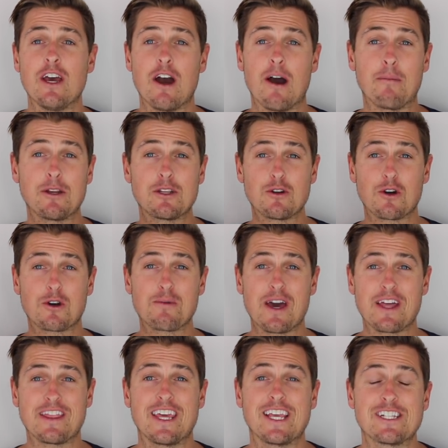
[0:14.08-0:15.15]
I'm going to talk
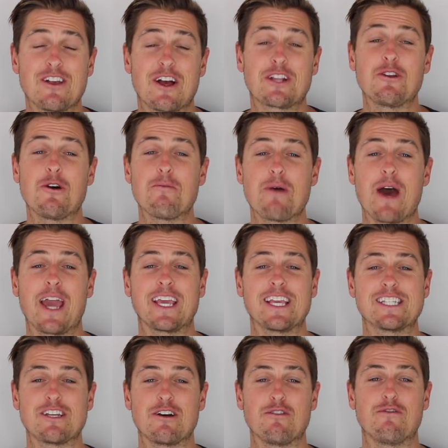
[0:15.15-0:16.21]
about things like not paying
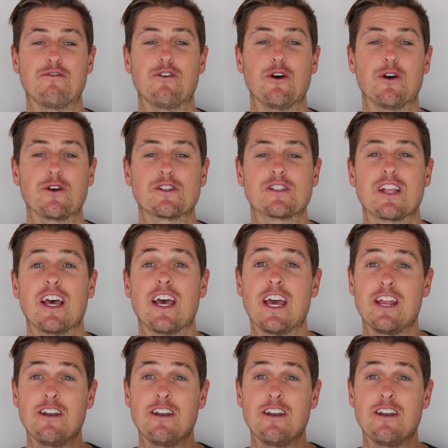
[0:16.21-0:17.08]
yourself first,